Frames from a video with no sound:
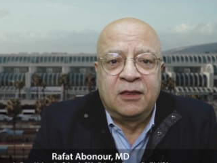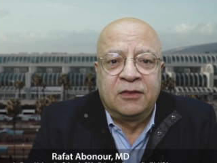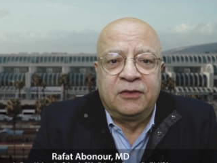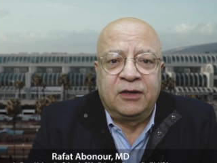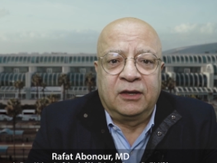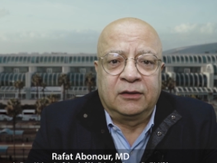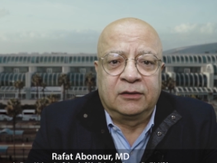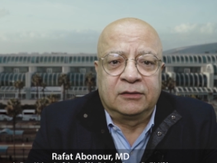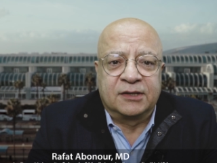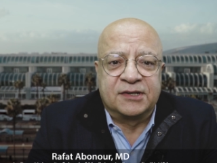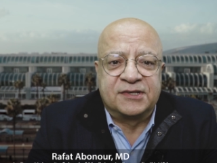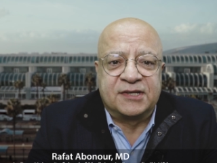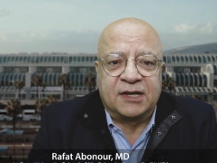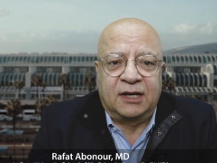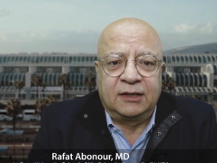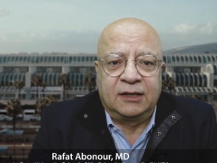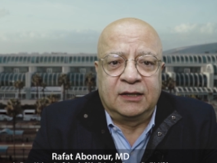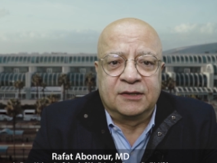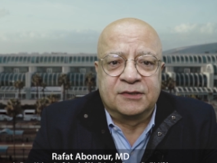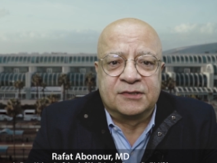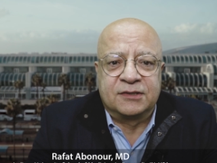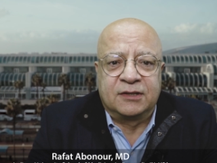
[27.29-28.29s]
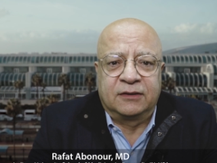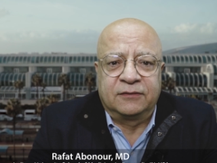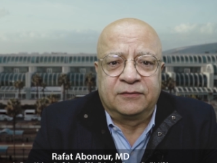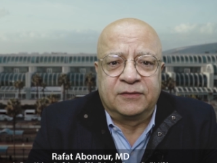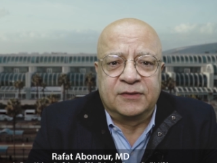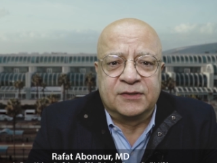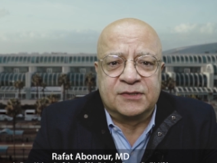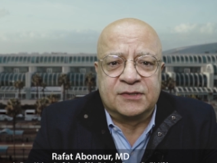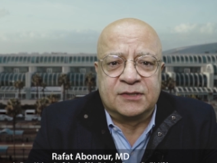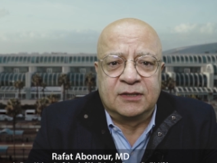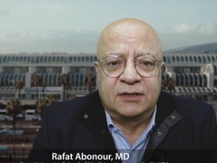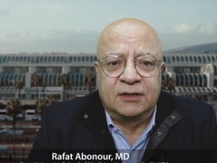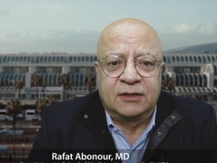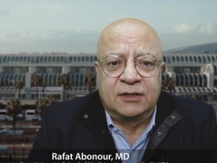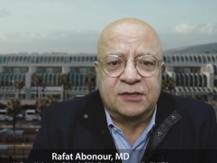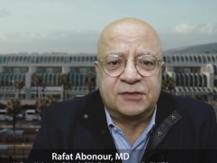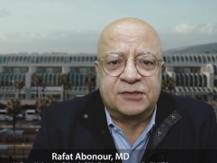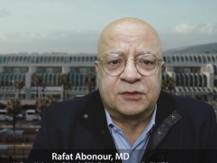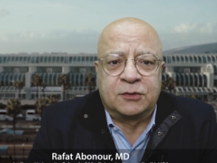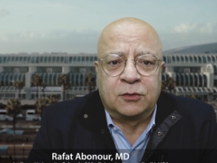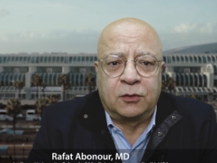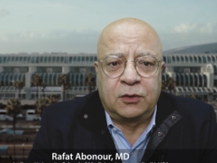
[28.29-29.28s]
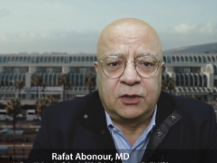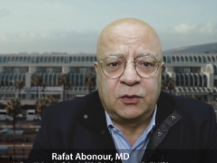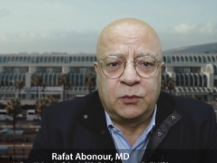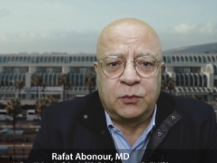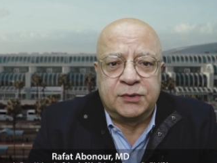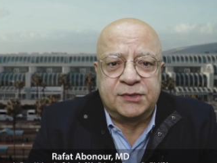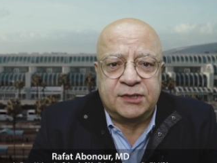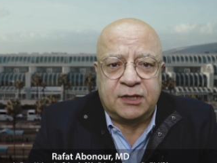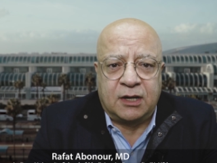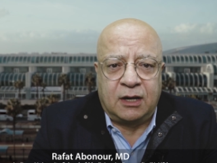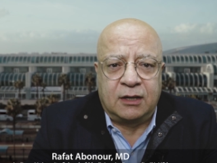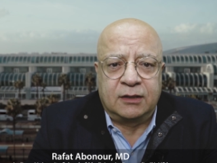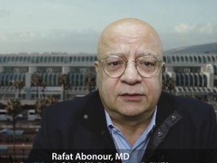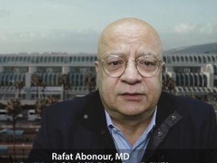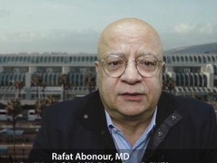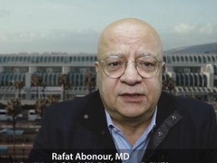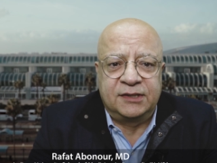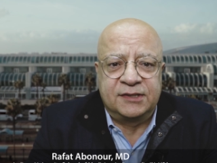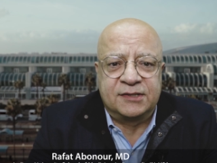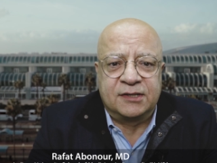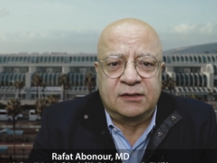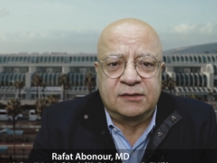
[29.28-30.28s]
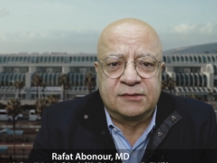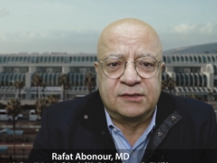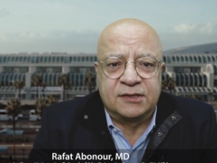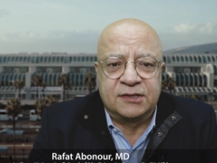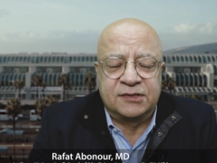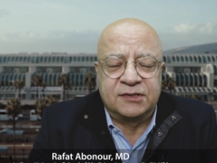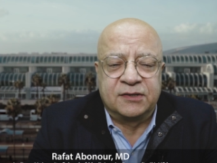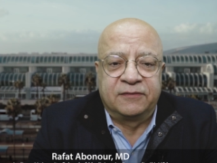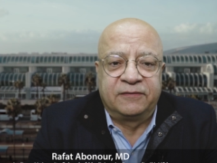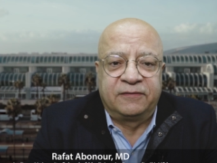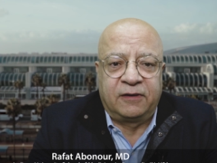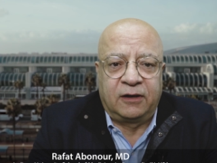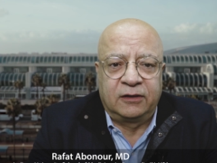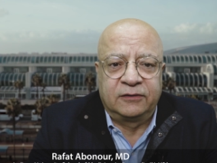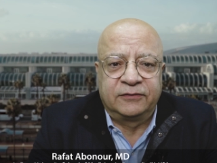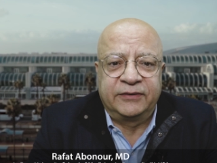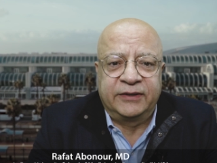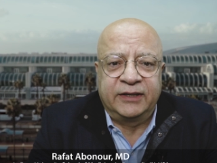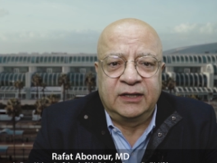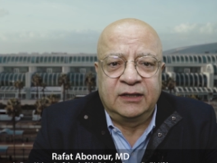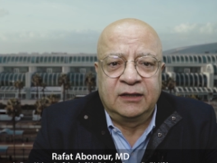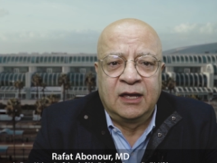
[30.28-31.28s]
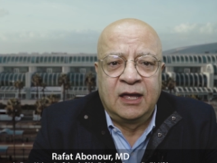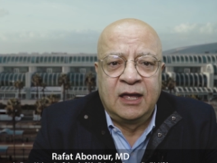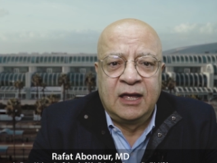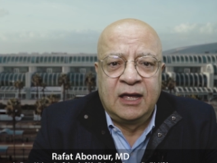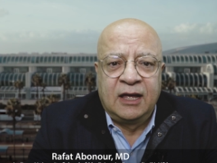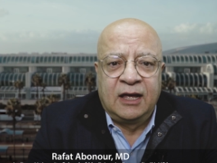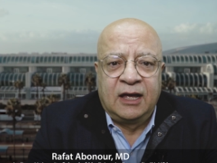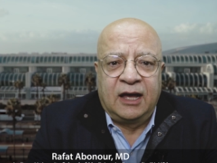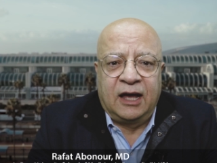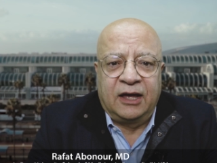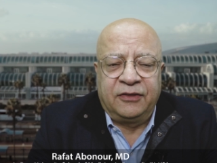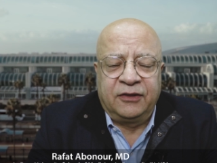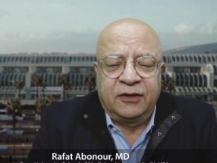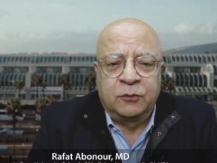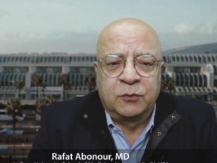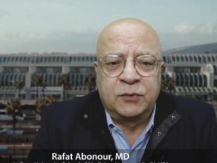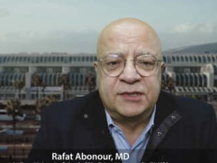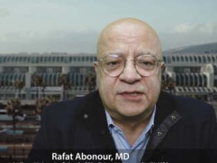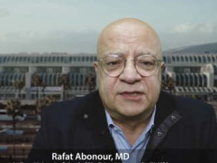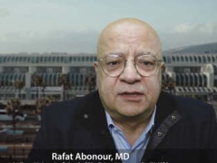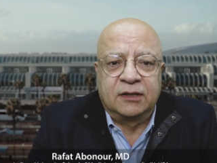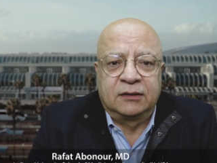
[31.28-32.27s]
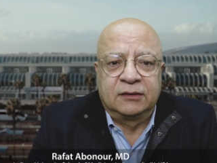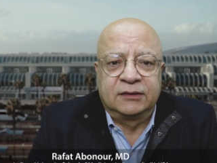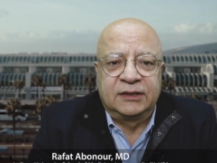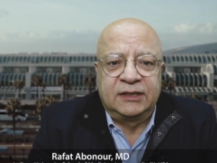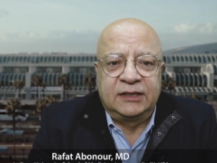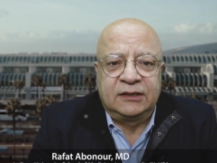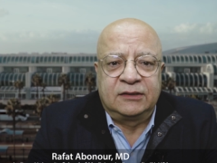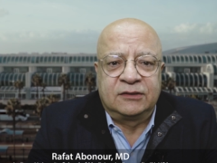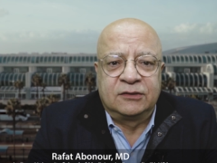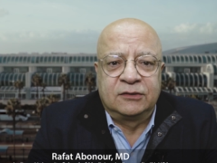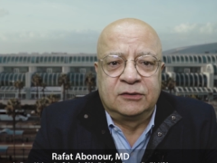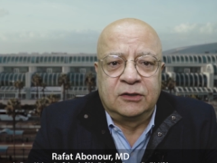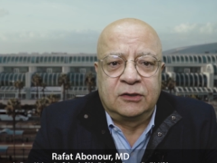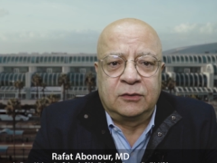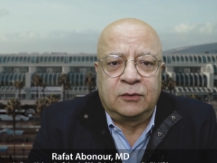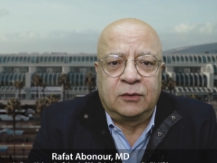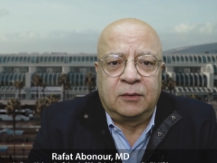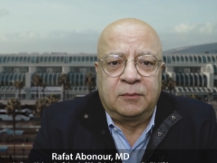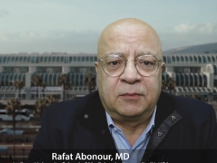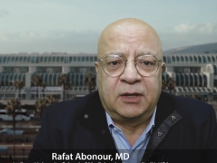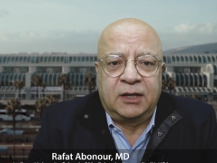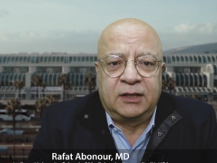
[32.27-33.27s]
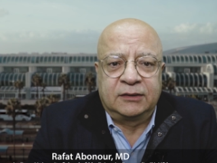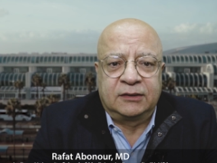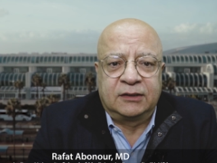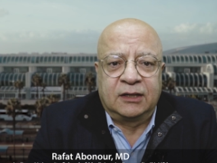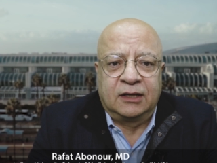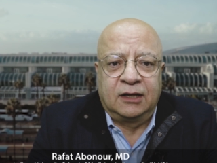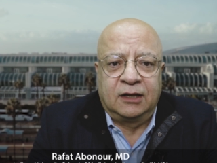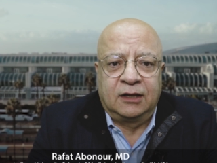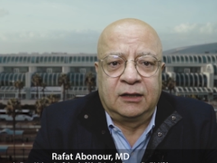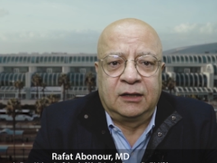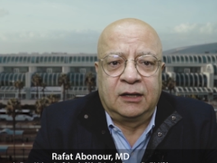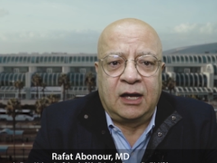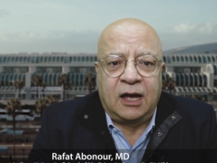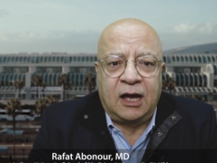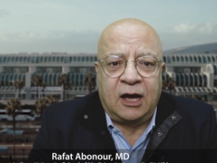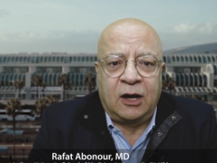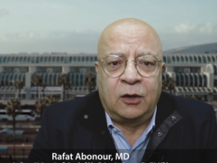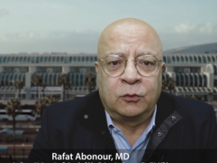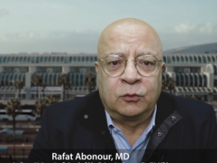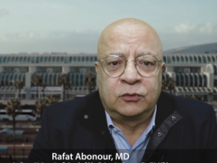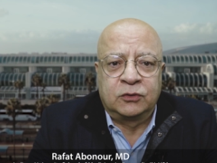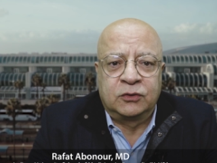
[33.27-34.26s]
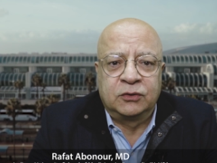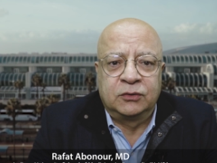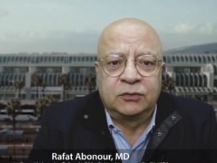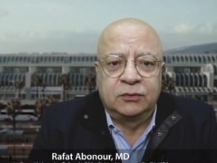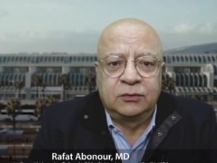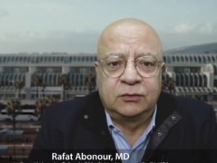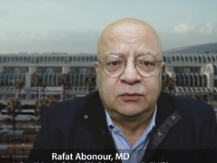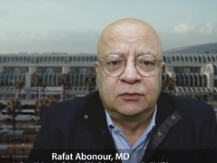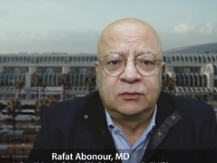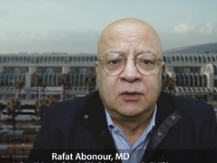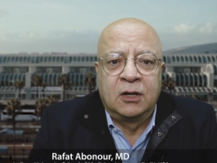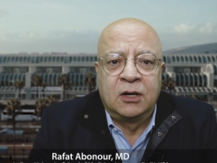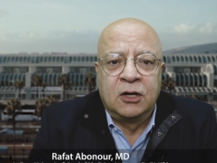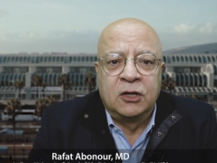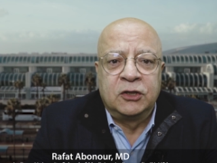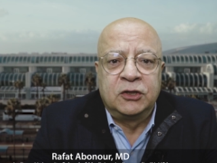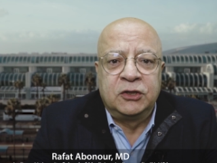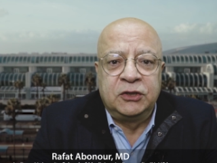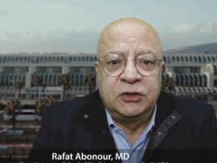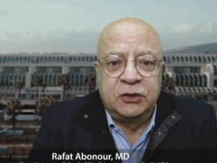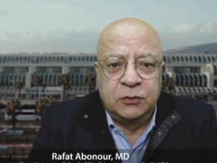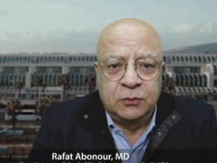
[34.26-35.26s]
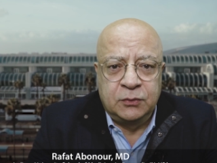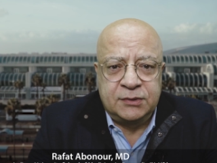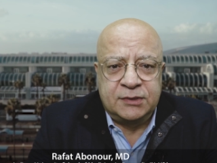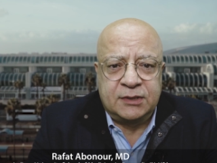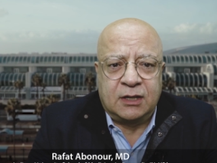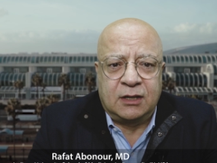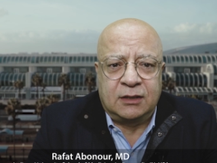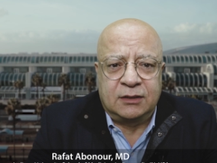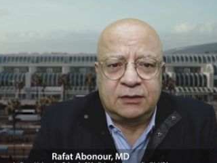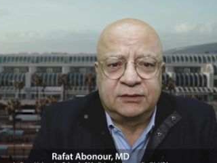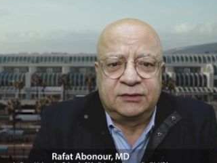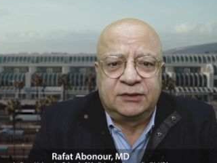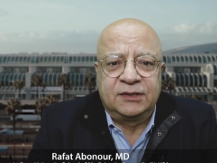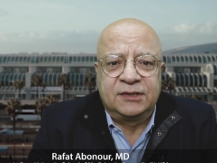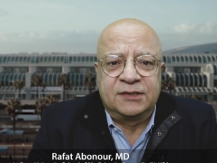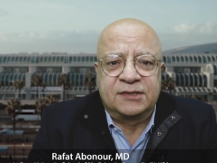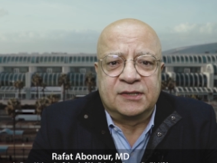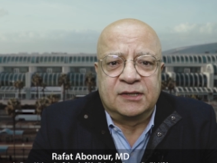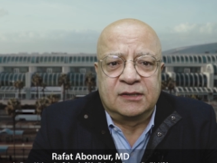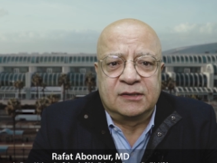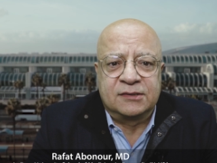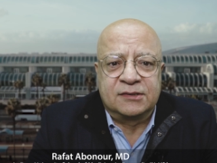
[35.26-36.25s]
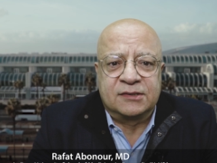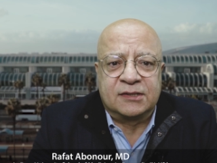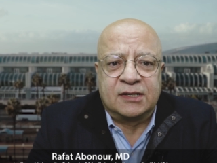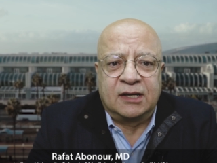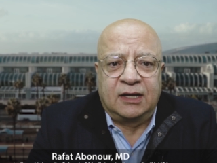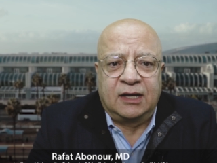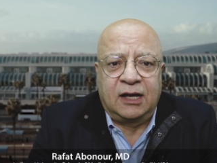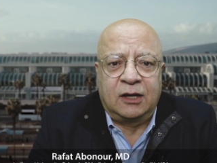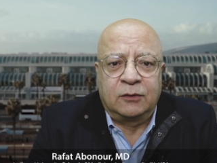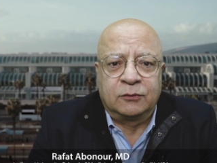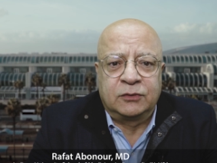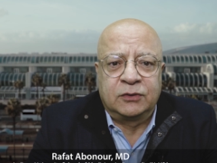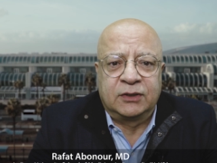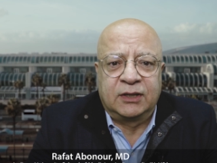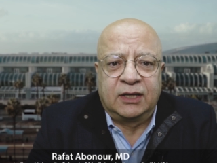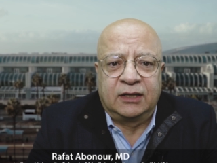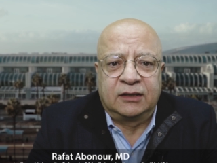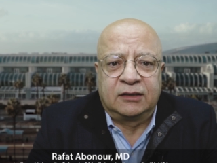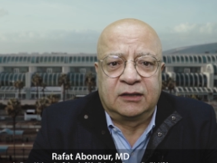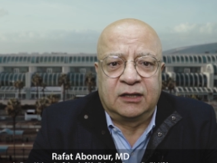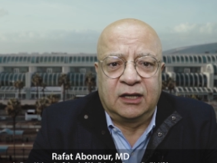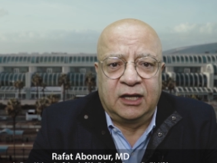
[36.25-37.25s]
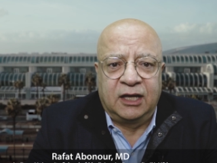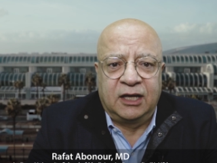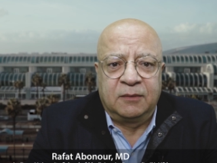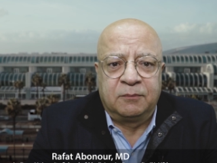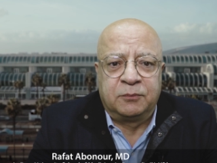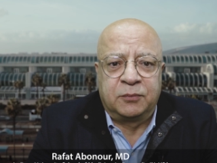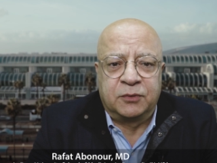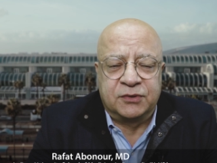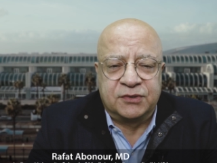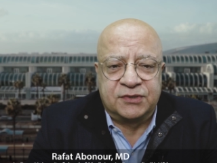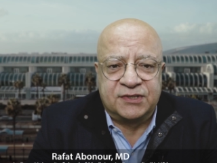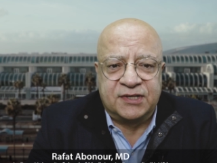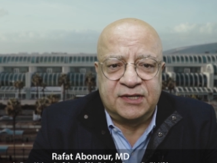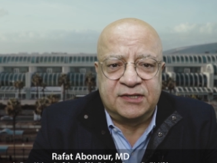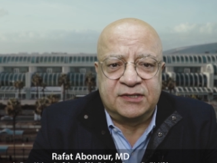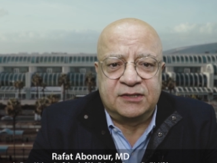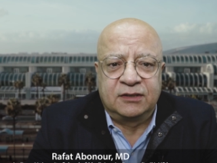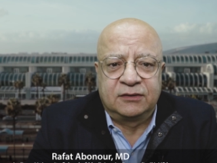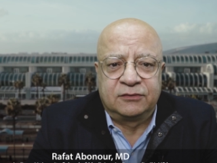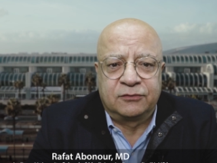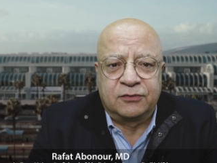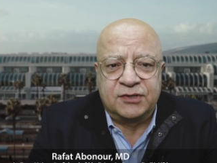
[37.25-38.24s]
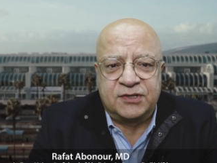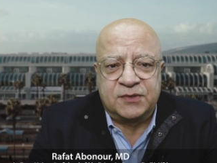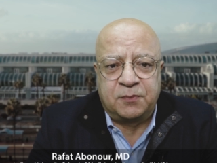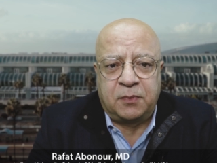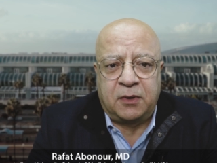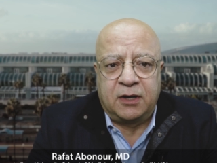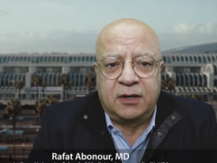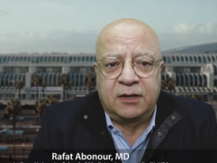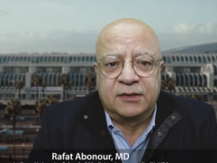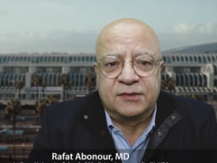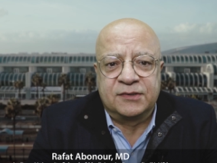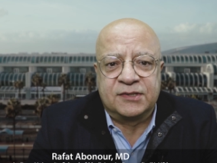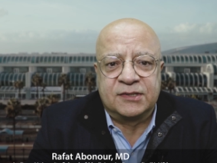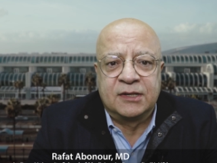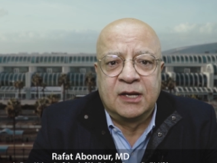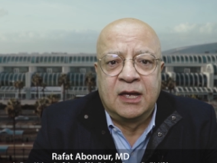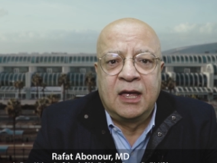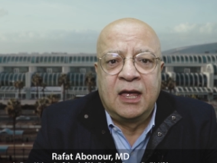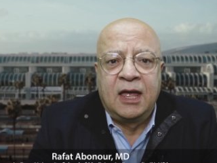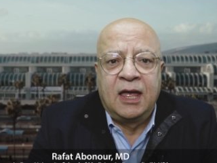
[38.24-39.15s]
The other exciting stuff is the story with CAR T cells is evolving. I think we still need to know about uh, how to use CAR T cells, how to get a persistent response,